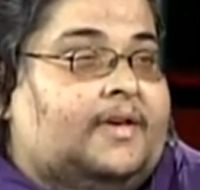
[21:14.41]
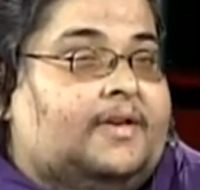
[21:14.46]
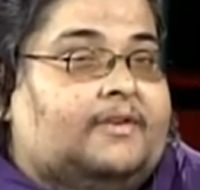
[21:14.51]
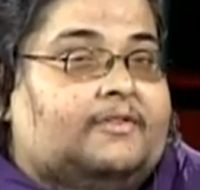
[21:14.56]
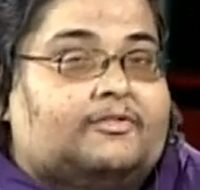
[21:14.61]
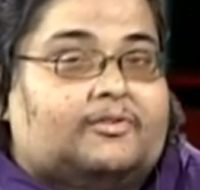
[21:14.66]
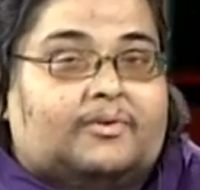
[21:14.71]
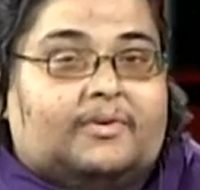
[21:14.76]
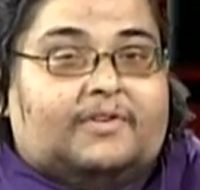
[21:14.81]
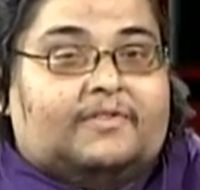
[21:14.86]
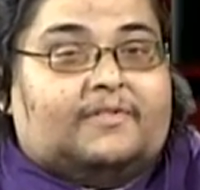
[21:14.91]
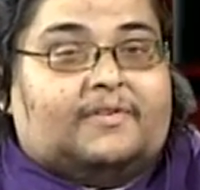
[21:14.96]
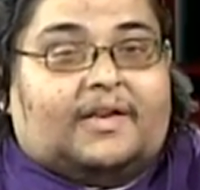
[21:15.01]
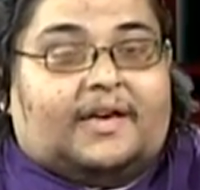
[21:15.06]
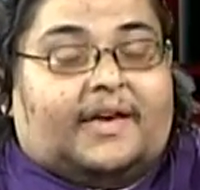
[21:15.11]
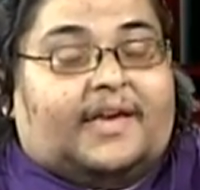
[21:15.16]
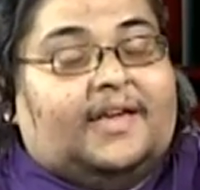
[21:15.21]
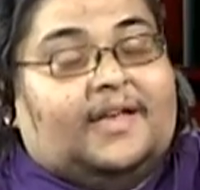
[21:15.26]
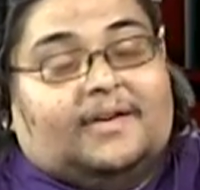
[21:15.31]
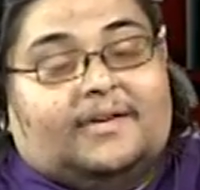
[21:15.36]
So it's,
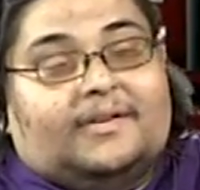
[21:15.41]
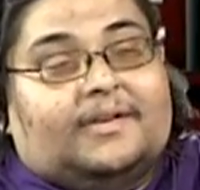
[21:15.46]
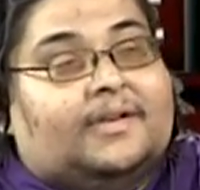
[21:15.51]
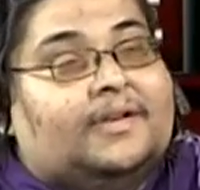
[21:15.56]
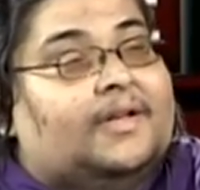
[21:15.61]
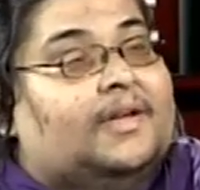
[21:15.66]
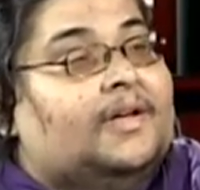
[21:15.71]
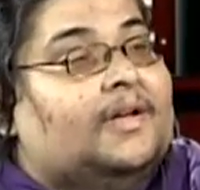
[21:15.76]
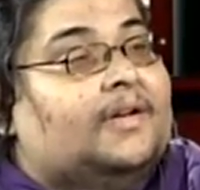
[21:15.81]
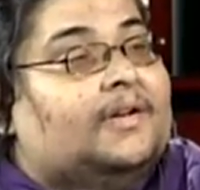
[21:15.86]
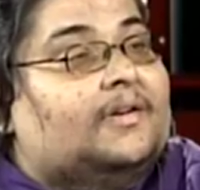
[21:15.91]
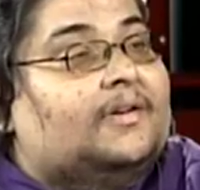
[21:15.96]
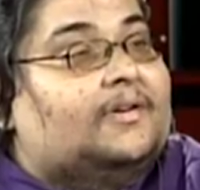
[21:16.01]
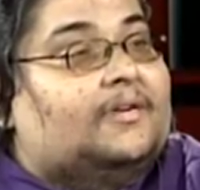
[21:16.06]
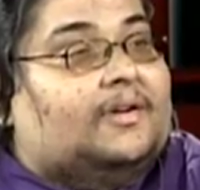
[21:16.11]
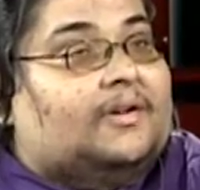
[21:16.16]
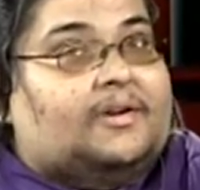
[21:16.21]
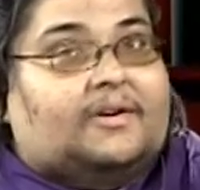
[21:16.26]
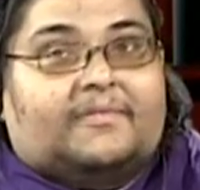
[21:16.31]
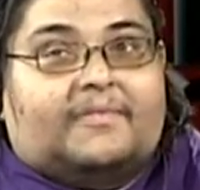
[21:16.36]
again,
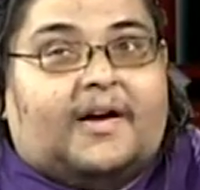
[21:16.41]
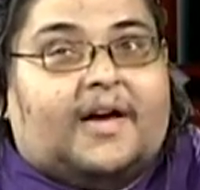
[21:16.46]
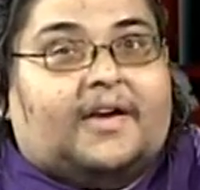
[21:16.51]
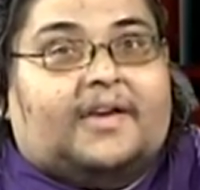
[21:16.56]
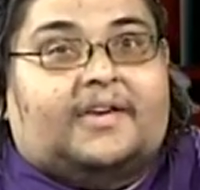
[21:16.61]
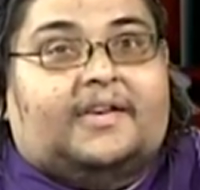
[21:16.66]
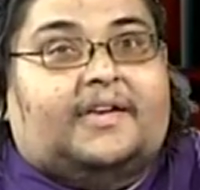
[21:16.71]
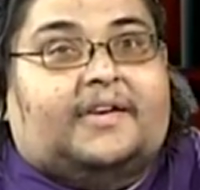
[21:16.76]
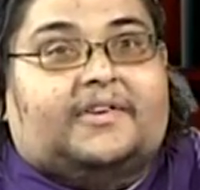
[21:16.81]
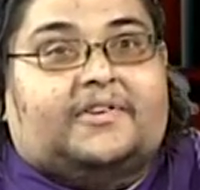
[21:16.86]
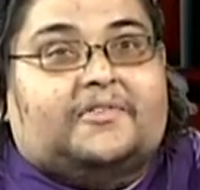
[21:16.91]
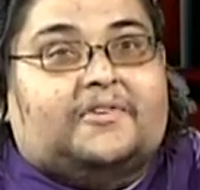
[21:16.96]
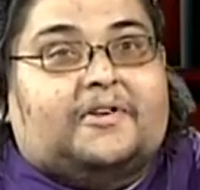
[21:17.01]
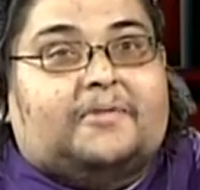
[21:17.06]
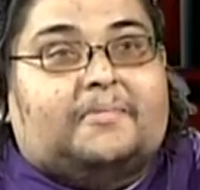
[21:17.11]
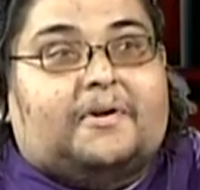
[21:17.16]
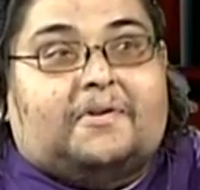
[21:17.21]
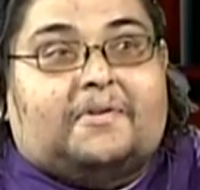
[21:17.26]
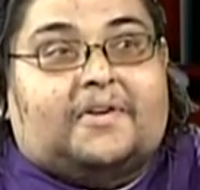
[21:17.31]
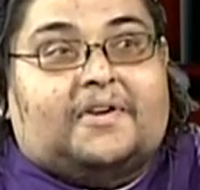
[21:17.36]
not of architectural
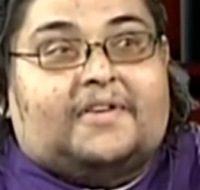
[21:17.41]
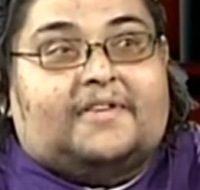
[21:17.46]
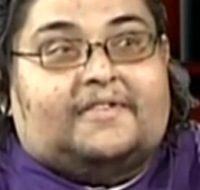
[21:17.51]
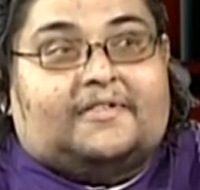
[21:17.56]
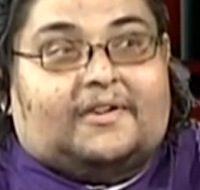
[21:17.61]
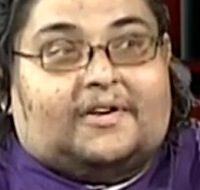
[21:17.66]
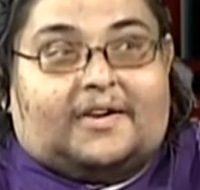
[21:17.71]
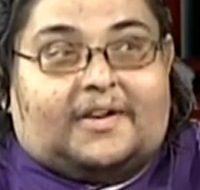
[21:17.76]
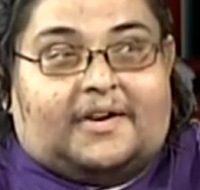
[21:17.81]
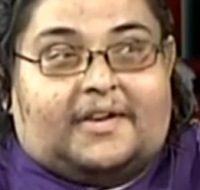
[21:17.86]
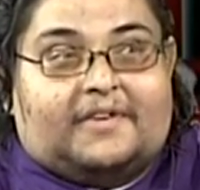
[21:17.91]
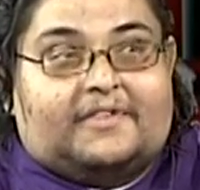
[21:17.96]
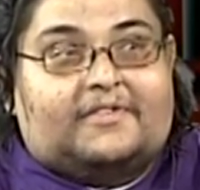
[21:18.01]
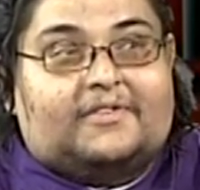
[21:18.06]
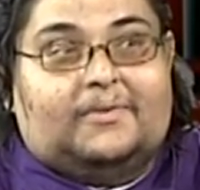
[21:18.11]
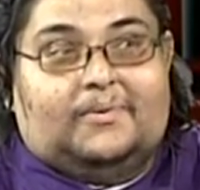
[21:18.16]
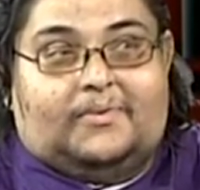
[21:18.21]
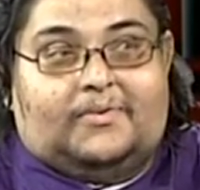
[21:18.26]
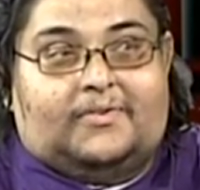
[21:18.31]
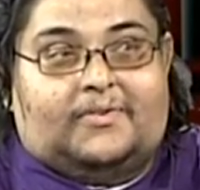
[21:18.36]
merit is not an
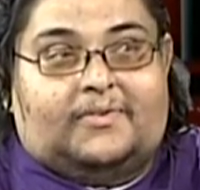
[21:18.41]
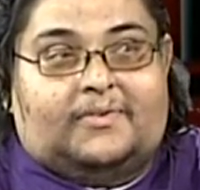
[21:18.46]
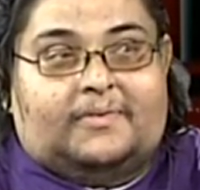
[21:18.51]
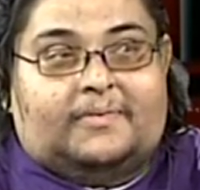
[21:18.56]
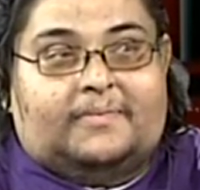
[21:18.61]
excuse.